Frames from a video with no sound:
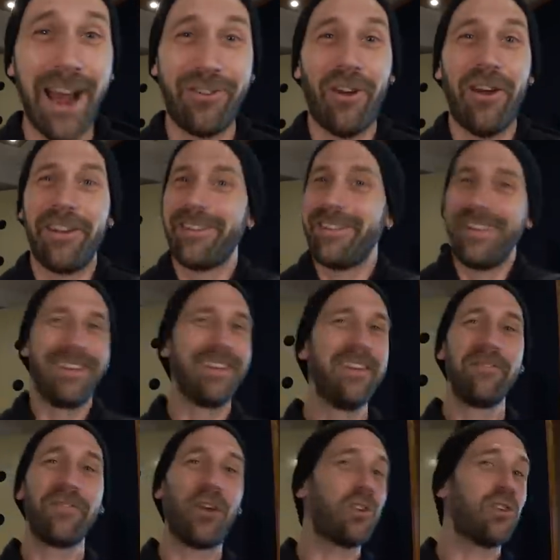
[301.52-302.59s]
Ironically,
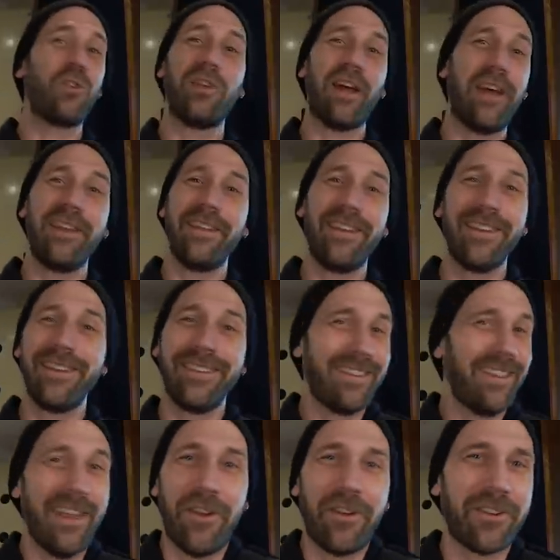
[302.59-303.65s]
don't do that.
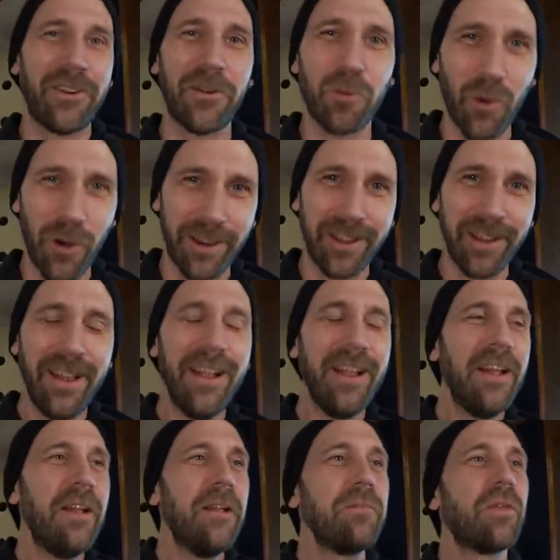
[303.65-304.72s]
They're not going to work.
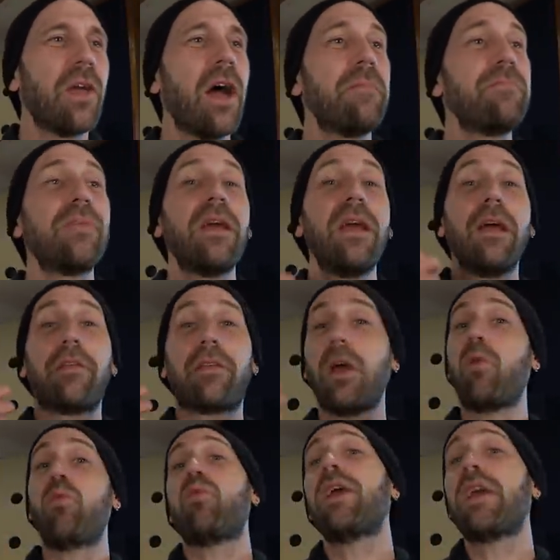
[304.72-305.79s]

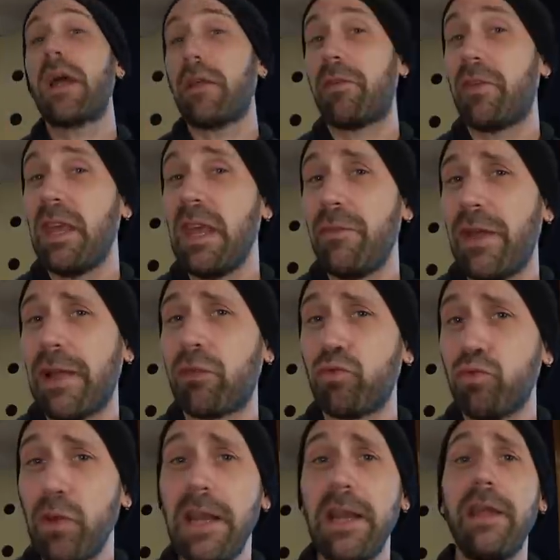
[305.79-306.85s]
So we got to see if that's
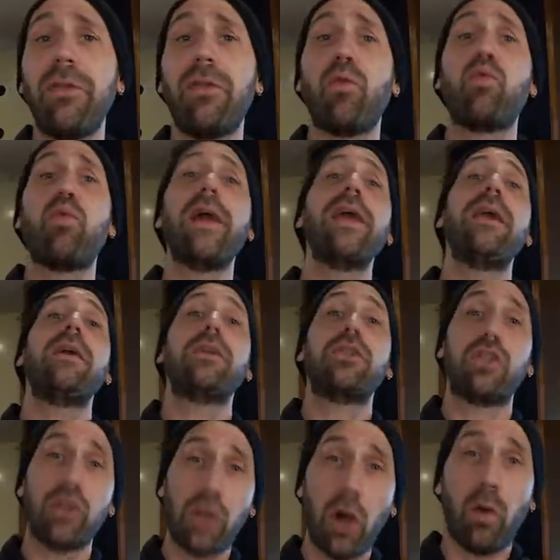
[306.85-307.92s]
really the way
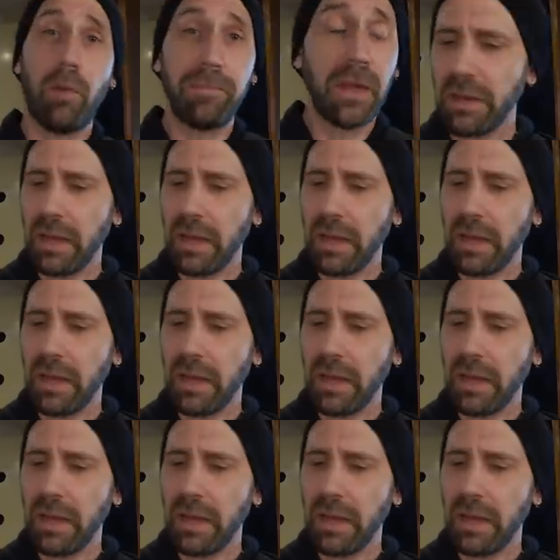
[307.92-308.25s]
to go.